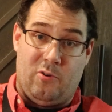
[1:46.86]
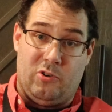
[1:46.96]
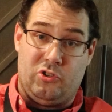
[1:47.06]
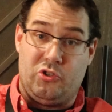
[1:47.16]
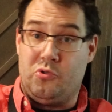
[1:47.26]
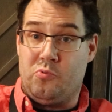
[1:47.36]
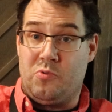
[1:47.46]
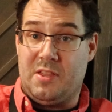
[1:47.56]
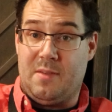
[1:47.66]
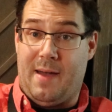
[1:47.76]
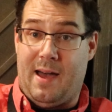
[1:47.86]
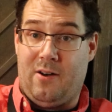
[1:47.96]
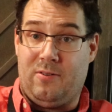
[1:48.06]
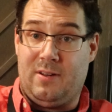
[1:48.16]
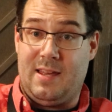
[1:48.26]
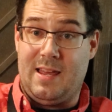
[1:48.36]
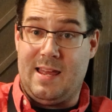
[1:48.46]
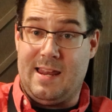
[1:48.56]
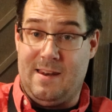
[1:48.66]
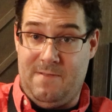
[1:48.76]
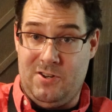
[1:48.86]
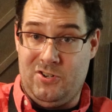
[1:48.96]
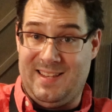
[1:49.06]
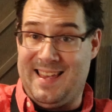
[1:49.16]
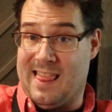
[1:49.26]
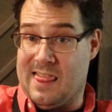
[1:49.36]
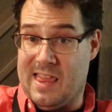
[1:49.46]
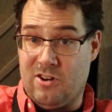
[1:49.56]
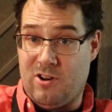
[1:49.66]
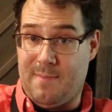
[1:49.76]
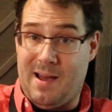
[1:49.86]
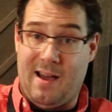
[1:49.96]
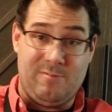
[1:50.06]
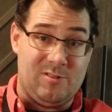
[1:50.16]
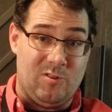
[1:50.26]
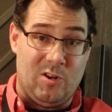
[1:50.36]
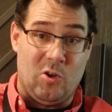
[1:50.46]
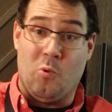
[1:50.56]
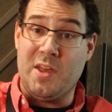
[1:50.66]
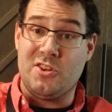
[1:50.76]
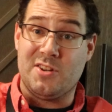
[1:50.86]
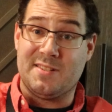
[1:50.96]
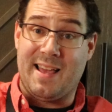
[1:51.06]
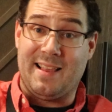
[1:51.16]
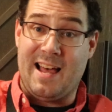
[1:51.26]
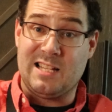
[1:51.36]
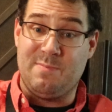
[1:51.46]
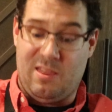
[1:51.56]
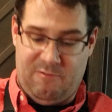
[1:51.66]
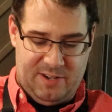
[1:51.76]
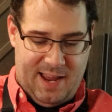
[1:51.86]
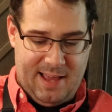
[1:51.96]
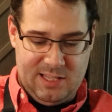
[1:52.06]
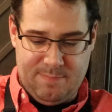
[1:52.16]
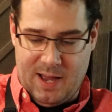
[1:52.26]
going to read them out individually and then try them out. I'm just going to wing it just like last month for Thailand's